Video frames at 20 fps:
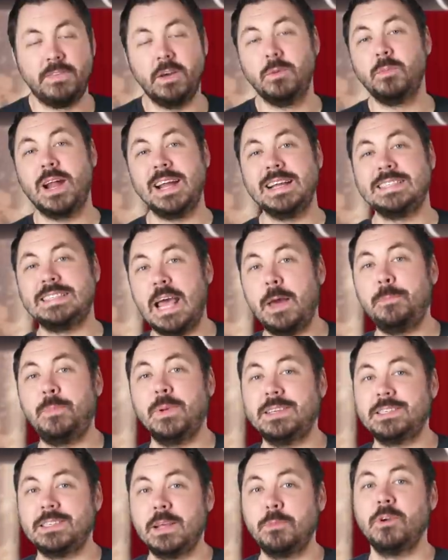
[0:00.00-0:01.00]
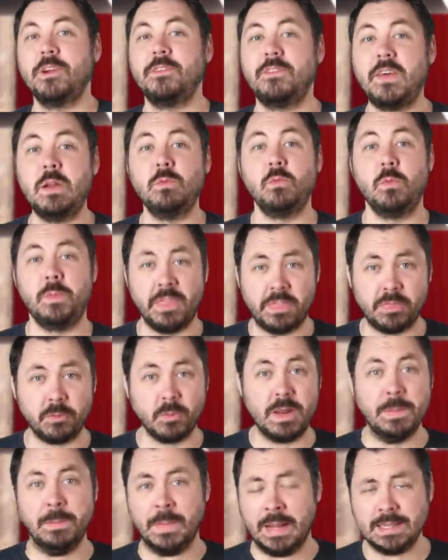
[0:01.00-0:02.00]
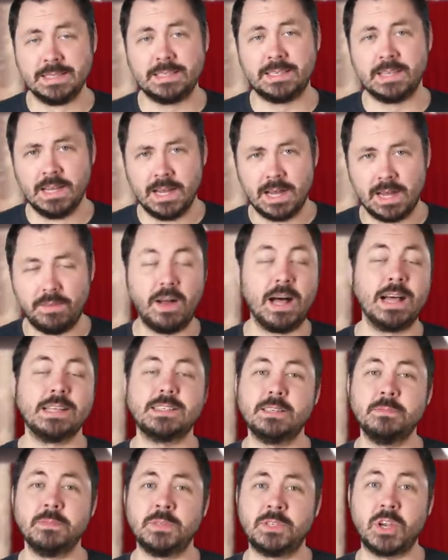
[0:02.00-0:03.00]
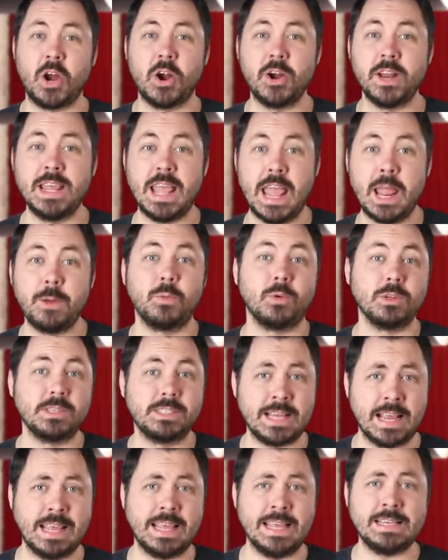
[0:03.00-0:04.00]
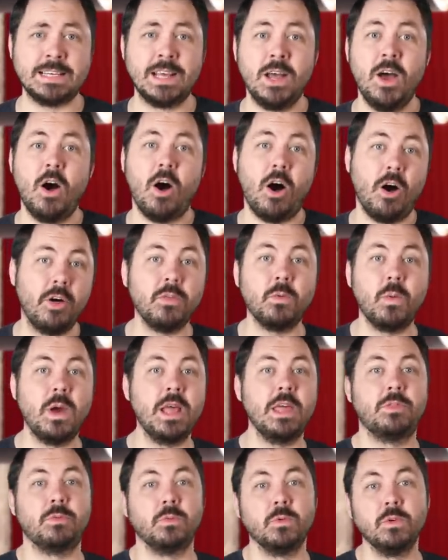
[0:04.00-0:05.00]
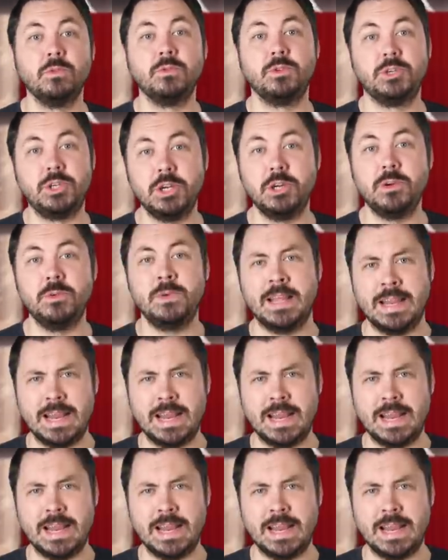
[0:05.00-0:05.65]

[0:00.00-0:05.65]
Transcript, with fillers: Film Riot's epic summer event will be 3 months of awesome, starting April 2nd all the way through June.